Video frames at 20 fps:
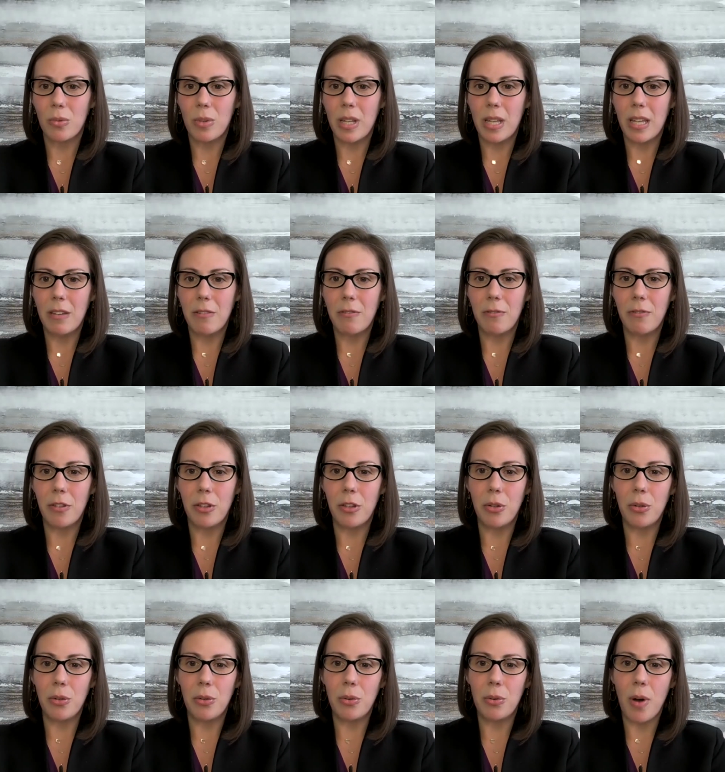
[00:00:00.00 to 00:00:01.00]
If
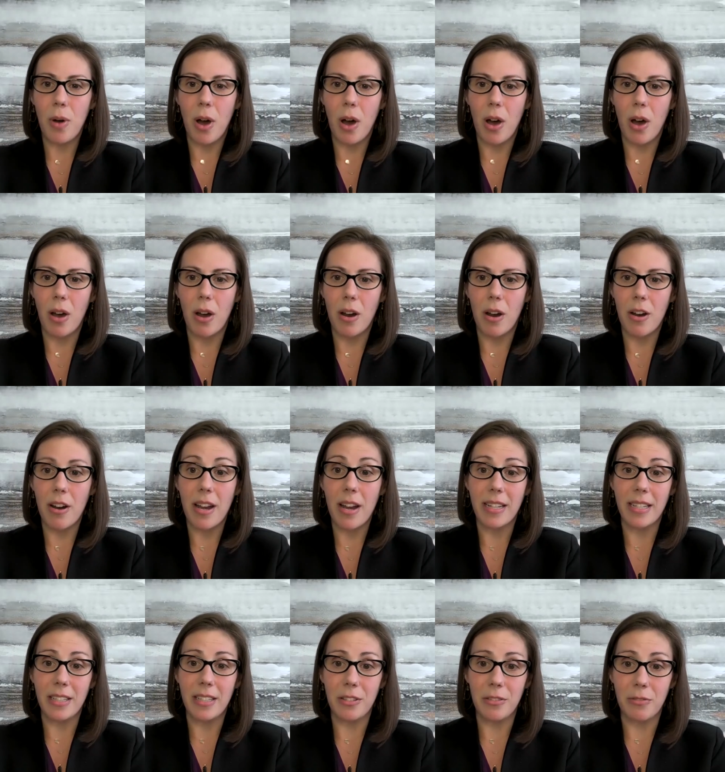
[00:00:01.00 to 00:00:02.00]
you are an
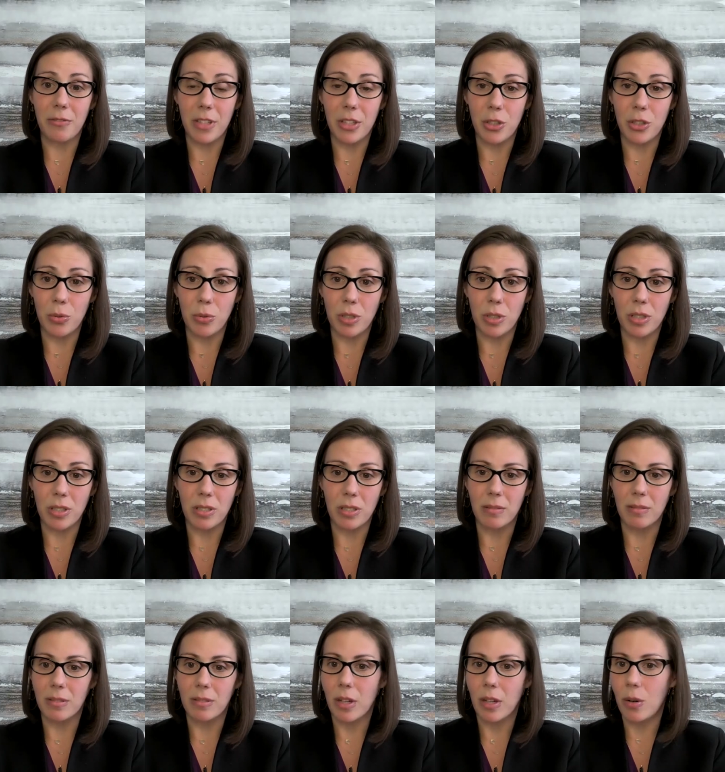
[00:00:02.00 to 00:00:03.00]
individual
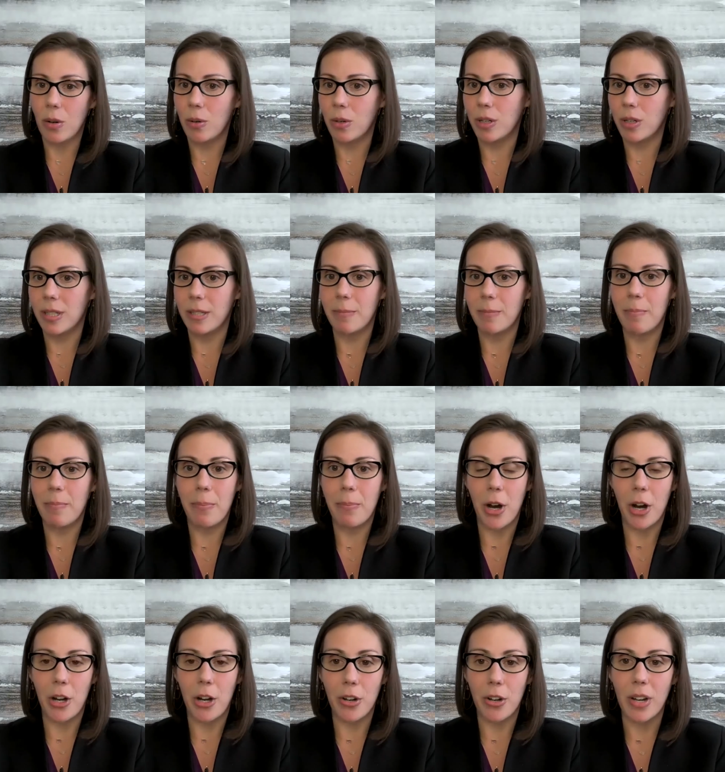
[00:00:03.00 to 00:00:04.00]
or
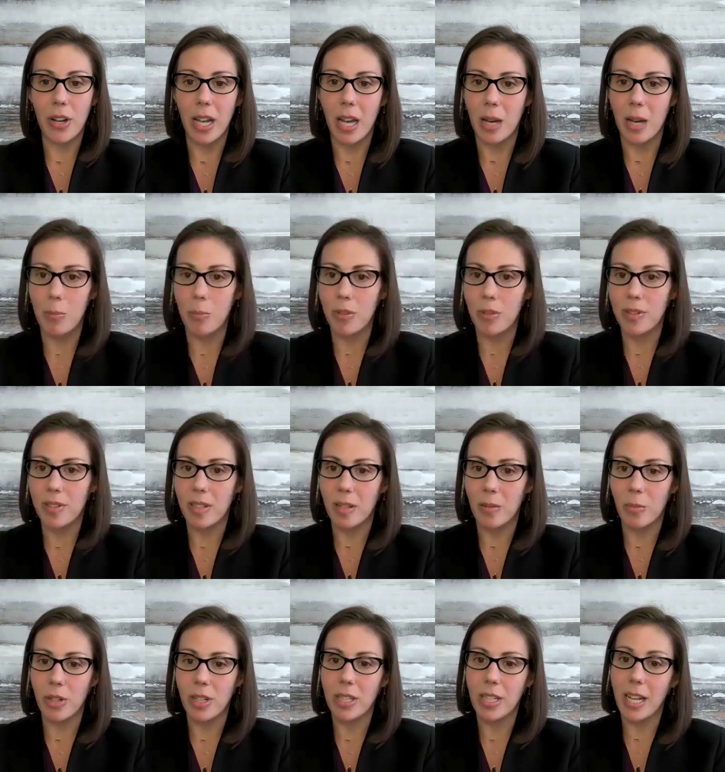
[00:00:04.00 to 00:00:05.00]
partnering up with
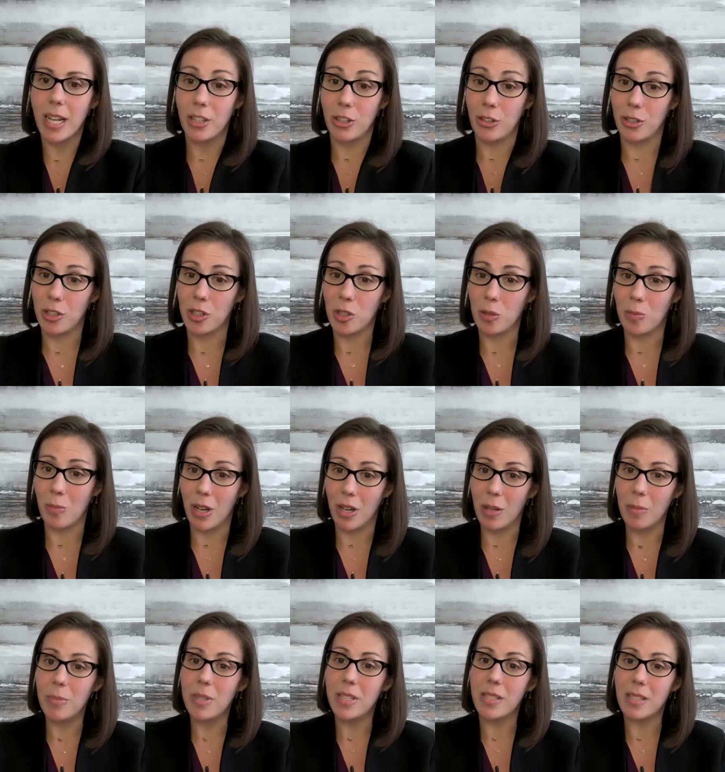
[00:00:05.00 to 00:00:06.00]
someone and you're a
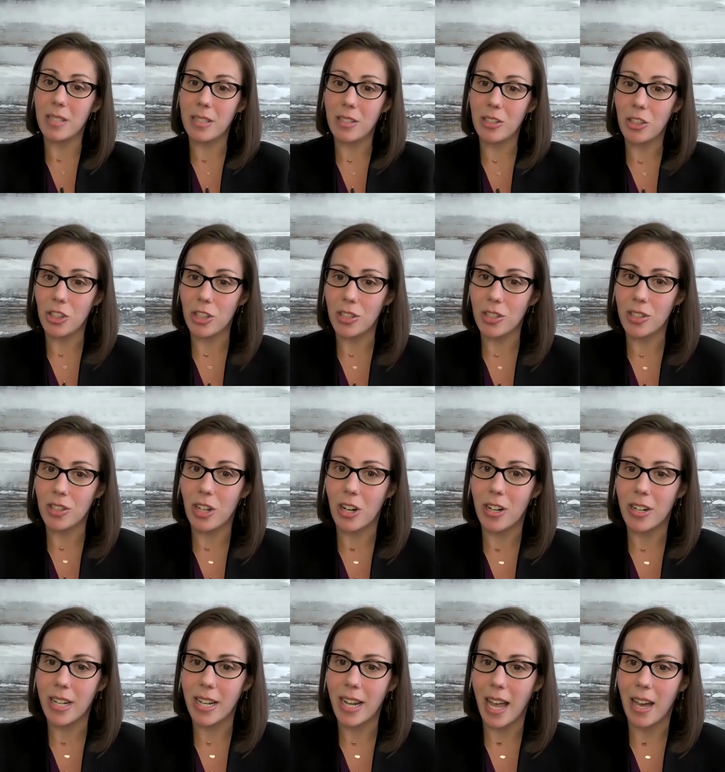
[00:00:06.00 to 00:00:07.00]
small business just
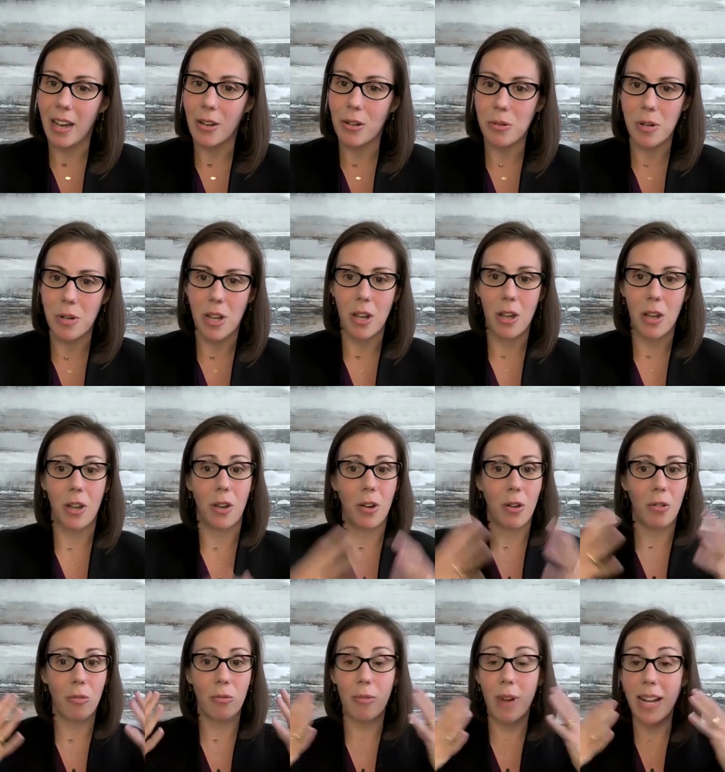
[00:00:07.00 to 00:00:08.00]
starting out,
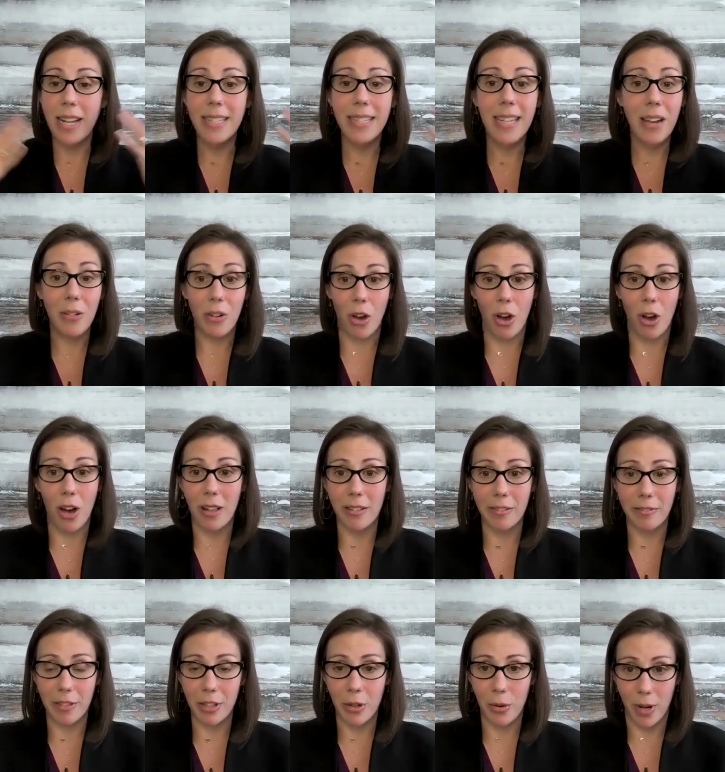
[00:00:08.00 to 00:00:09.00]
write down all
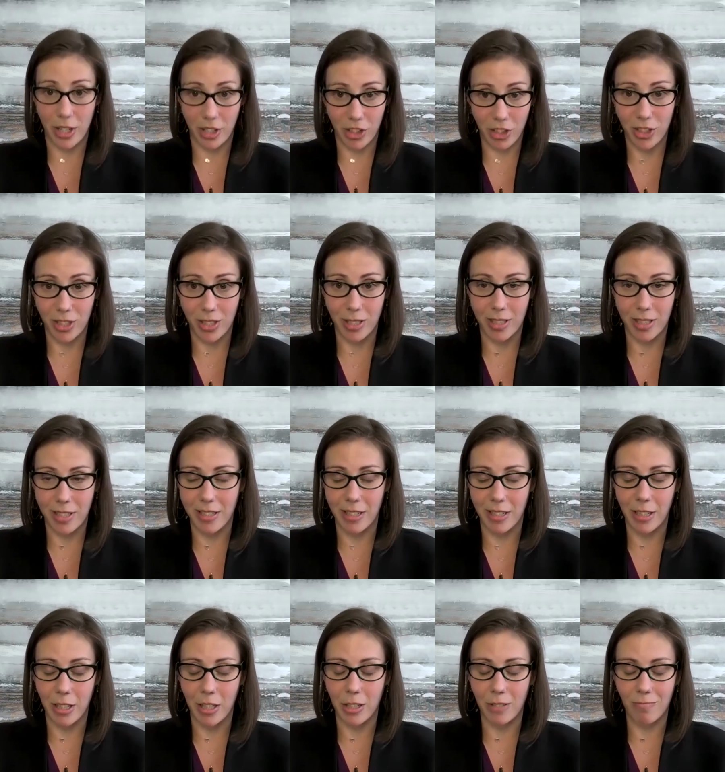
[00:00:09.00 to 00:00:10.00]
of the questions that
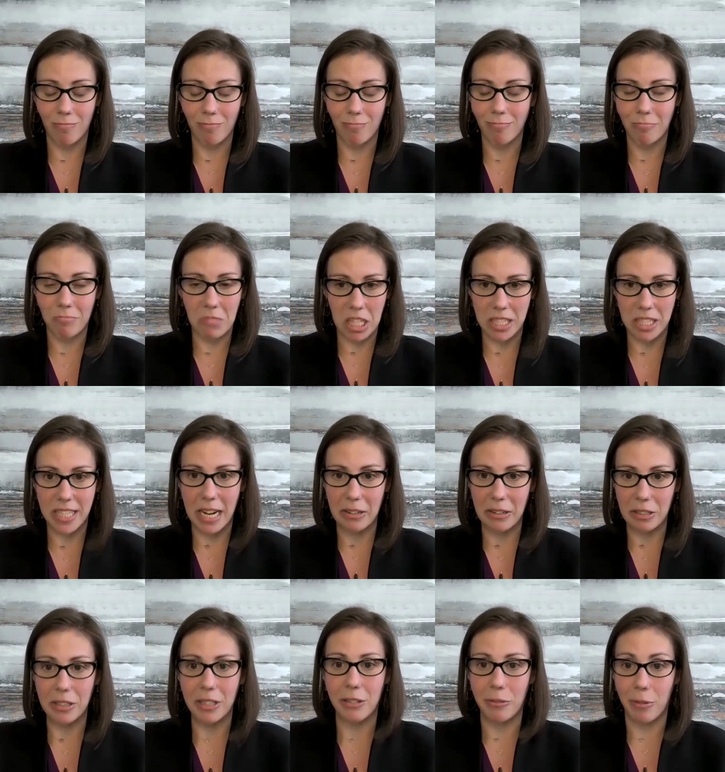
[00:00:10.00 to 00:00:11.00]
are
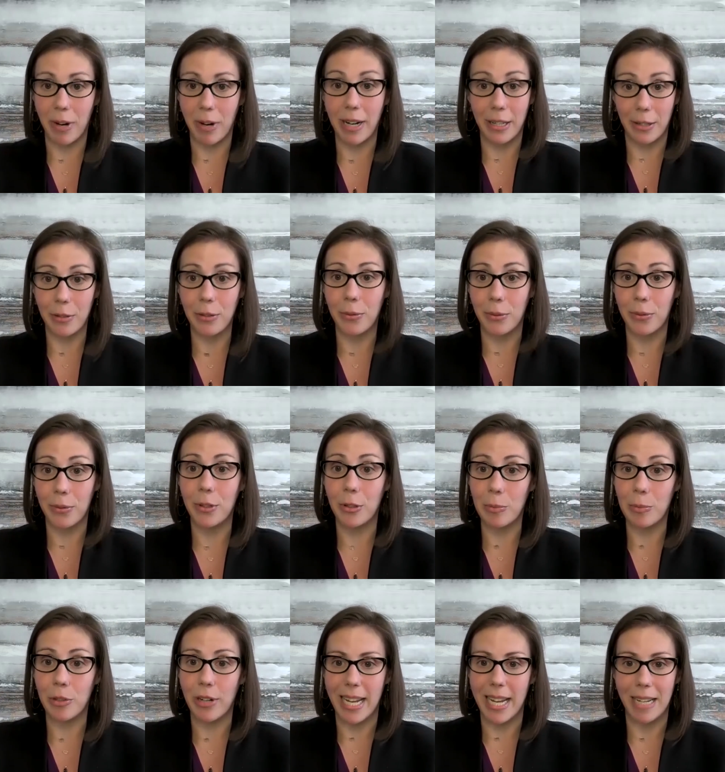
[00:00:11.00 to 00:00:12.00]
undoubtedly running through your
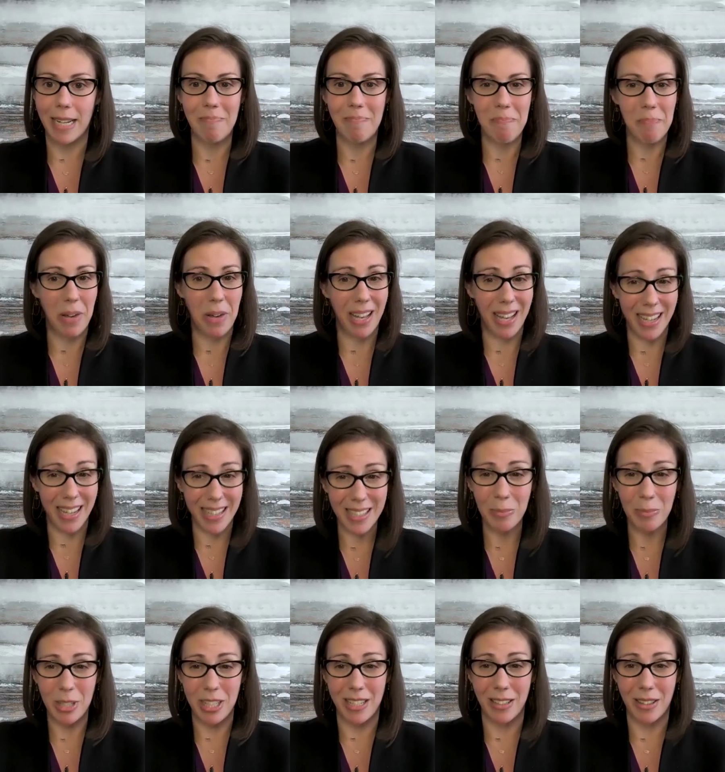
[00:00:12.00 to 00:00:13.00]
brain,
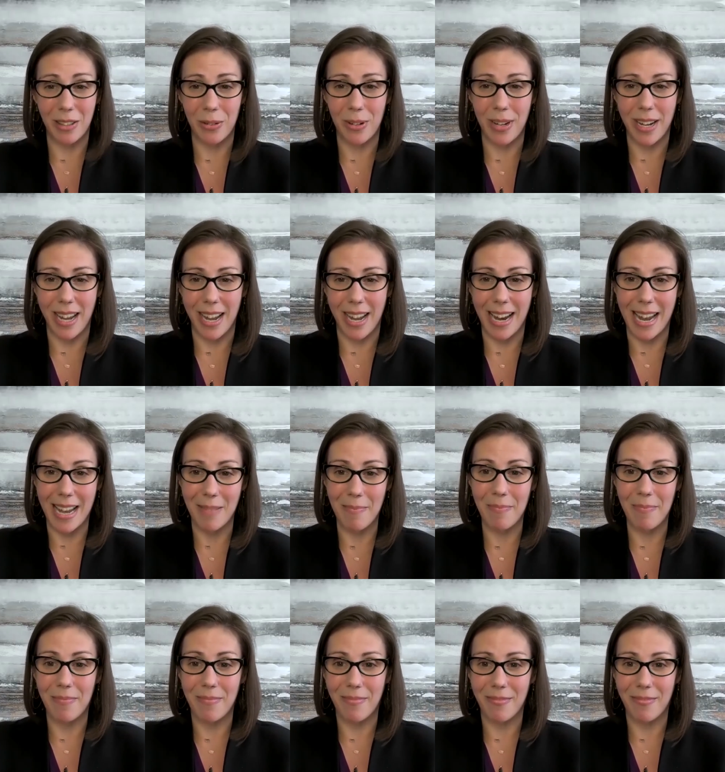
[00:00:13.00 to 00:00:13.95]
possibly at 3 a.m.,